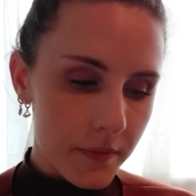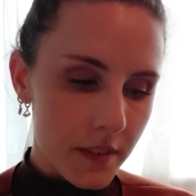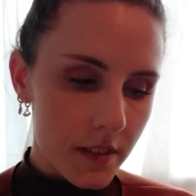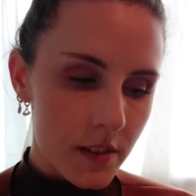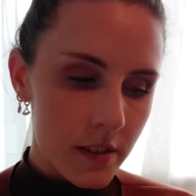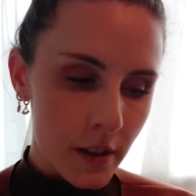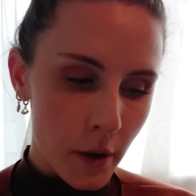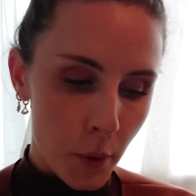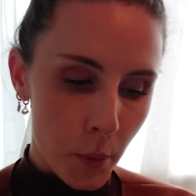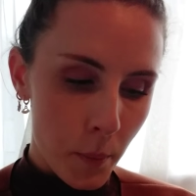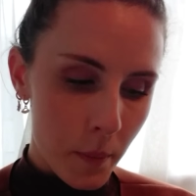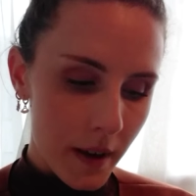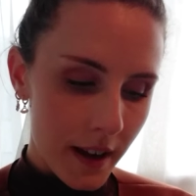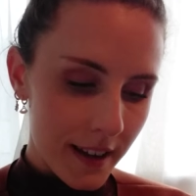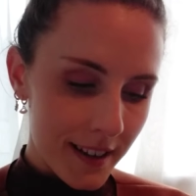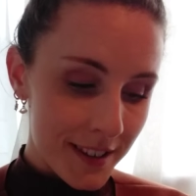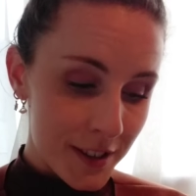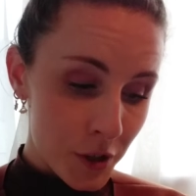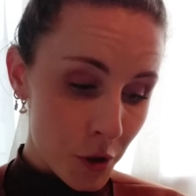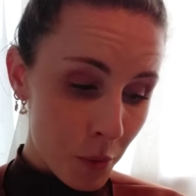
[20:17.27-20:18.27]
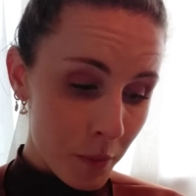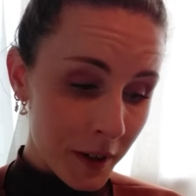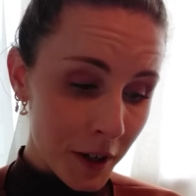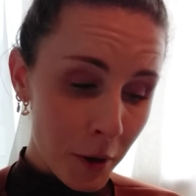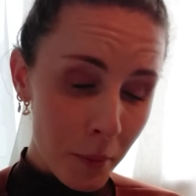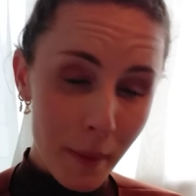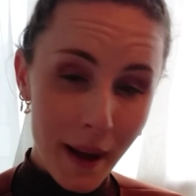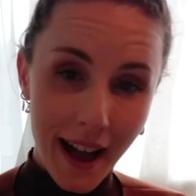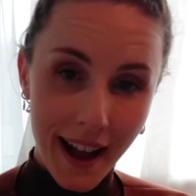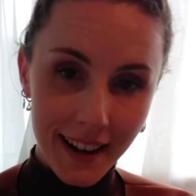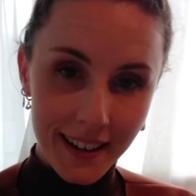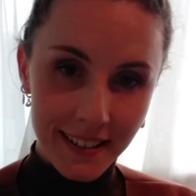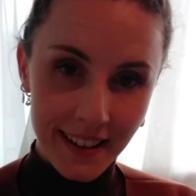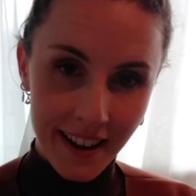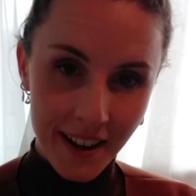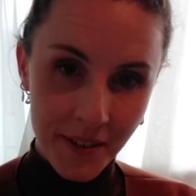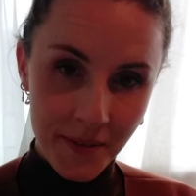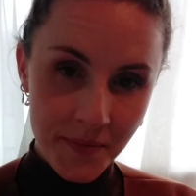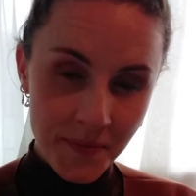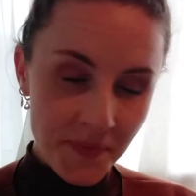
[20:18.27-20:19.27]
So I assume you're back
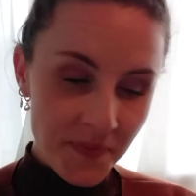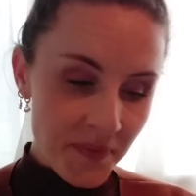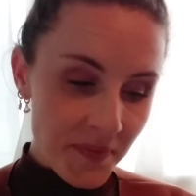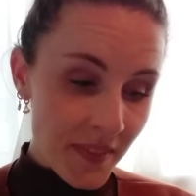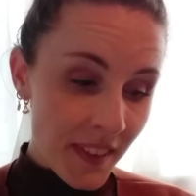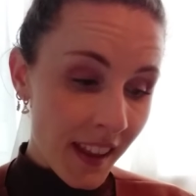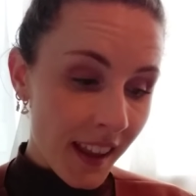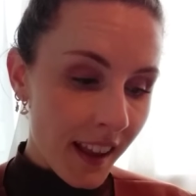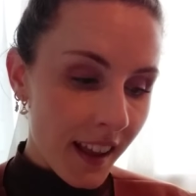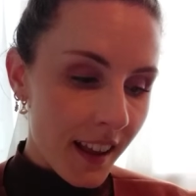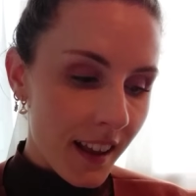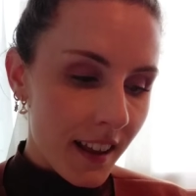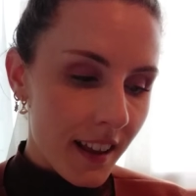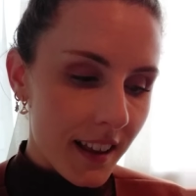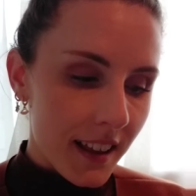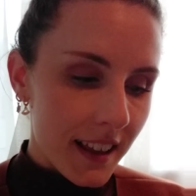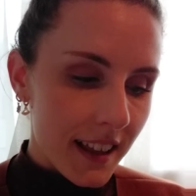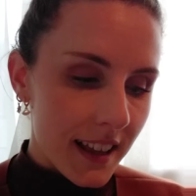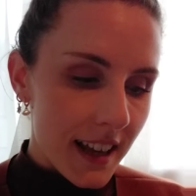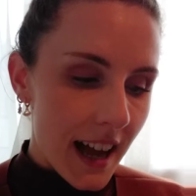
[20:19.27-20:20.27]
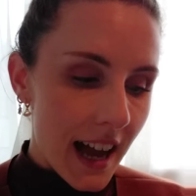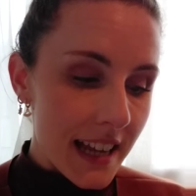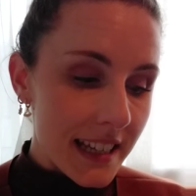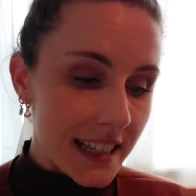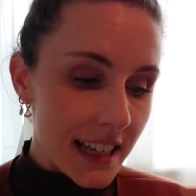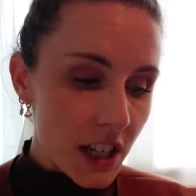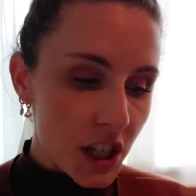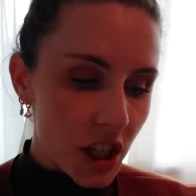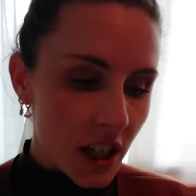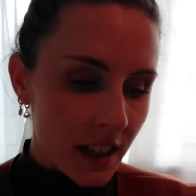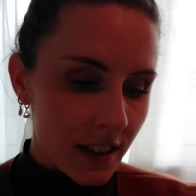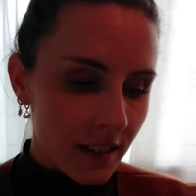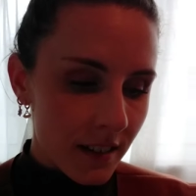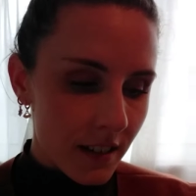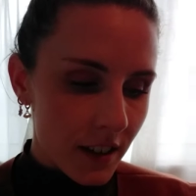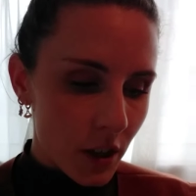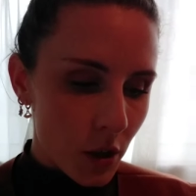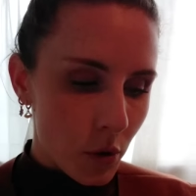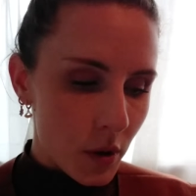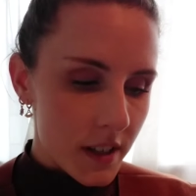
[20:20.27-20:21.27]
now. Addition,
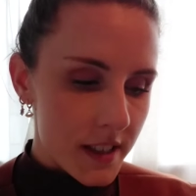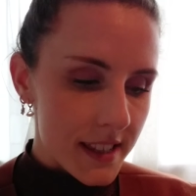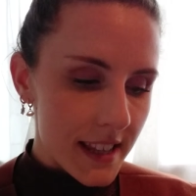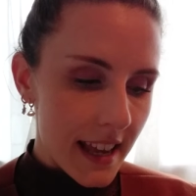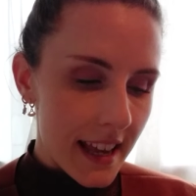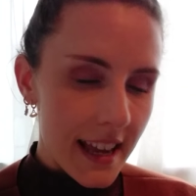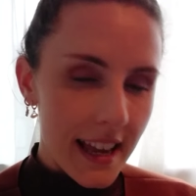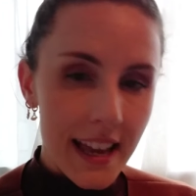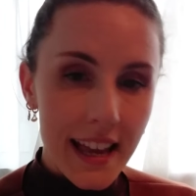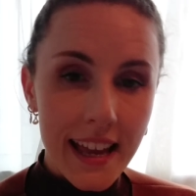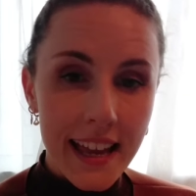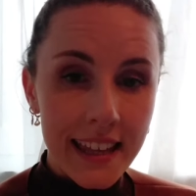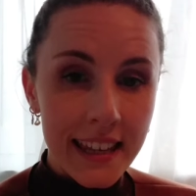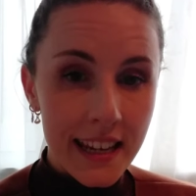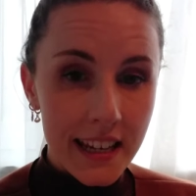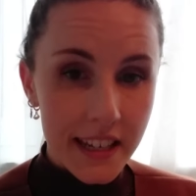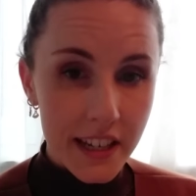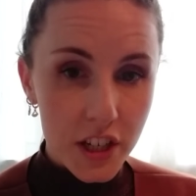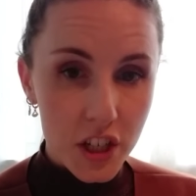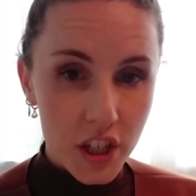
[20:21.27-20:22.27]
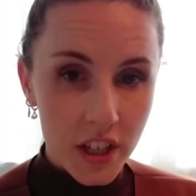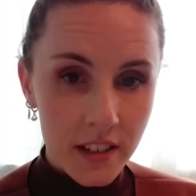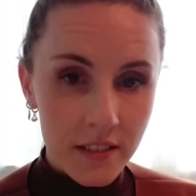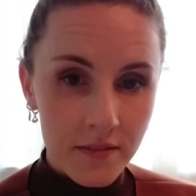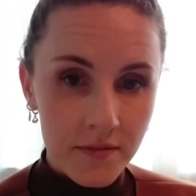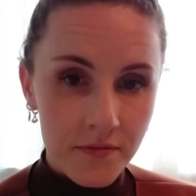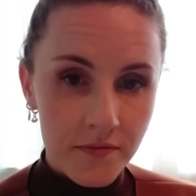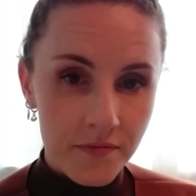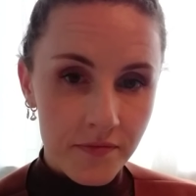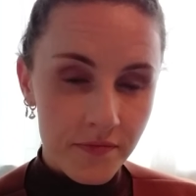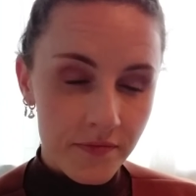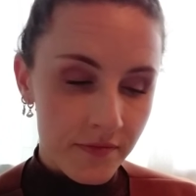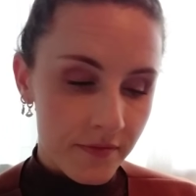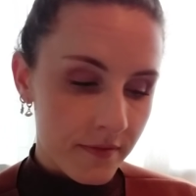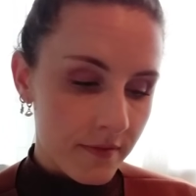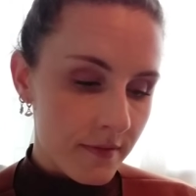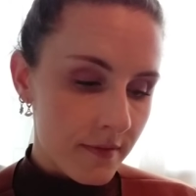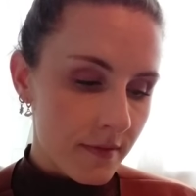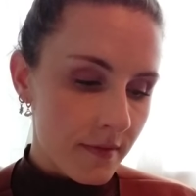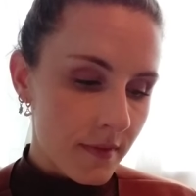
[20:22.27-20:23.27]
you could say in addition,
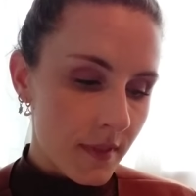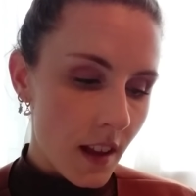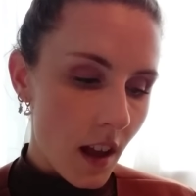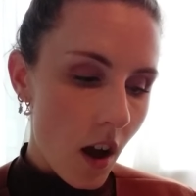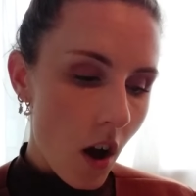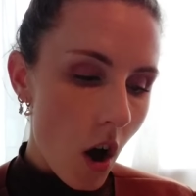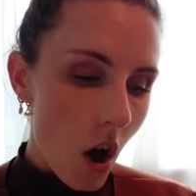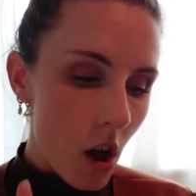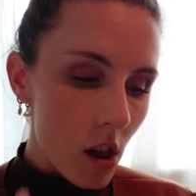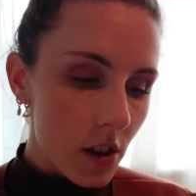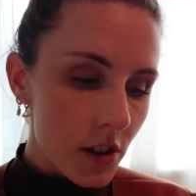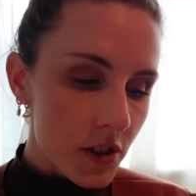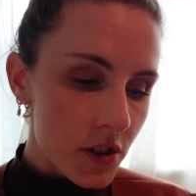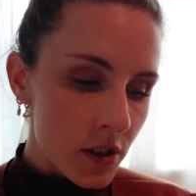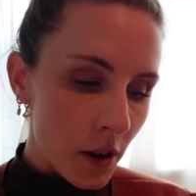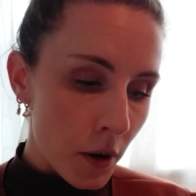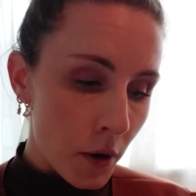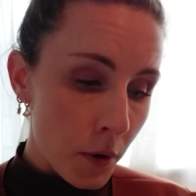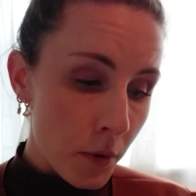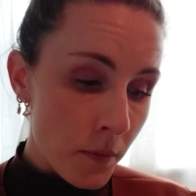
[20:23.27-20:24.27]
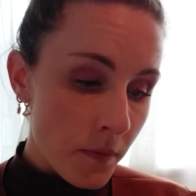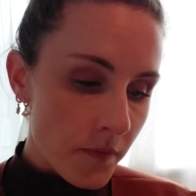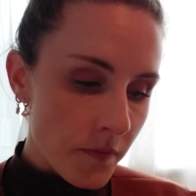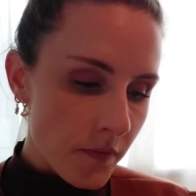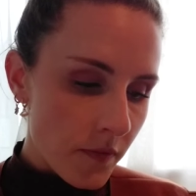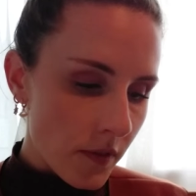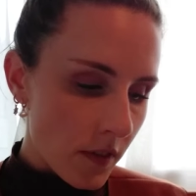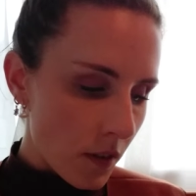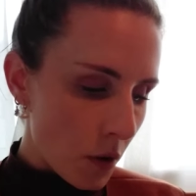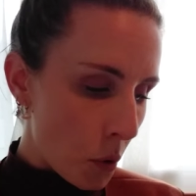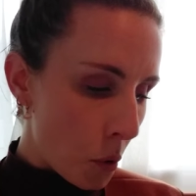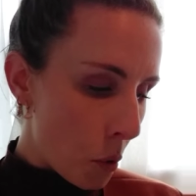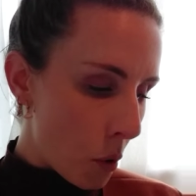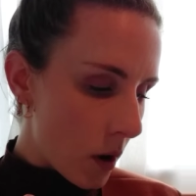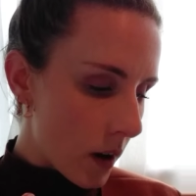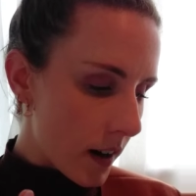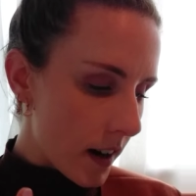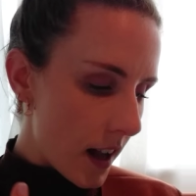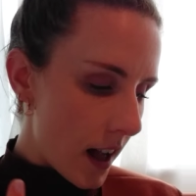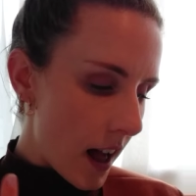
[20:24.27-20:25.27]
also,
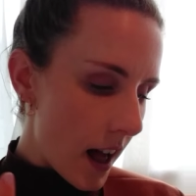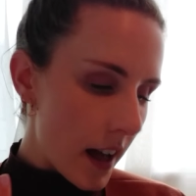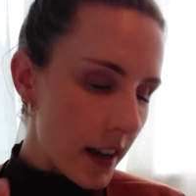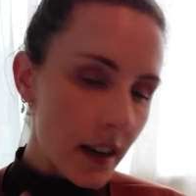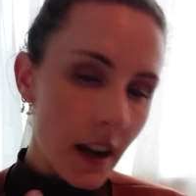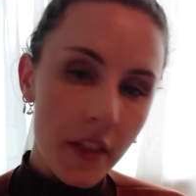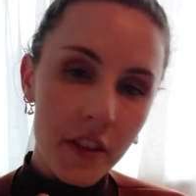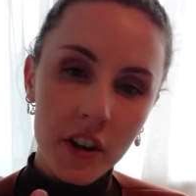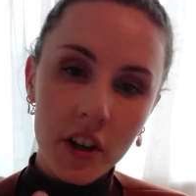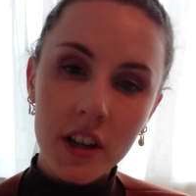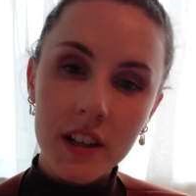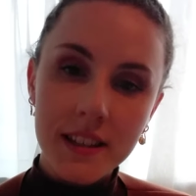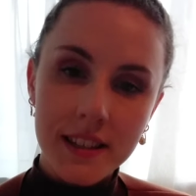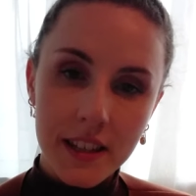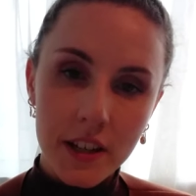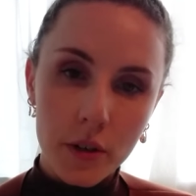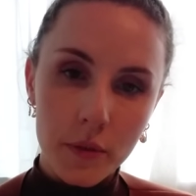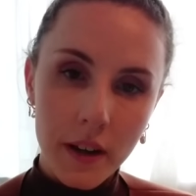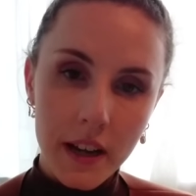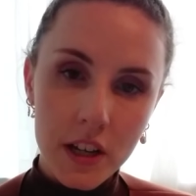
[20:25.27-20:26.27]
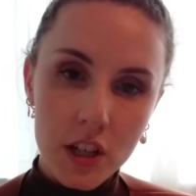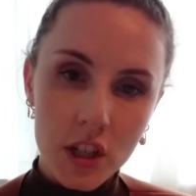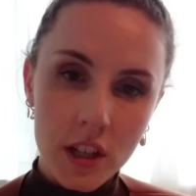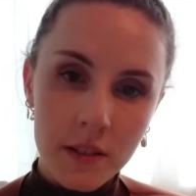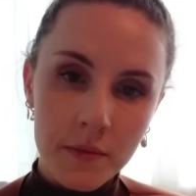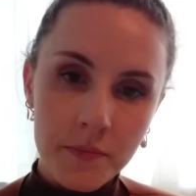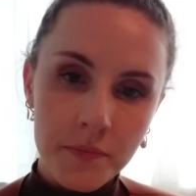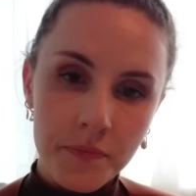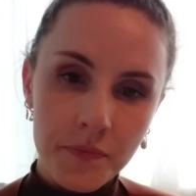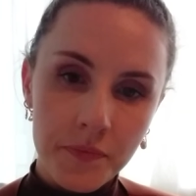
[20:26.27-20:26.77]
or another consideration.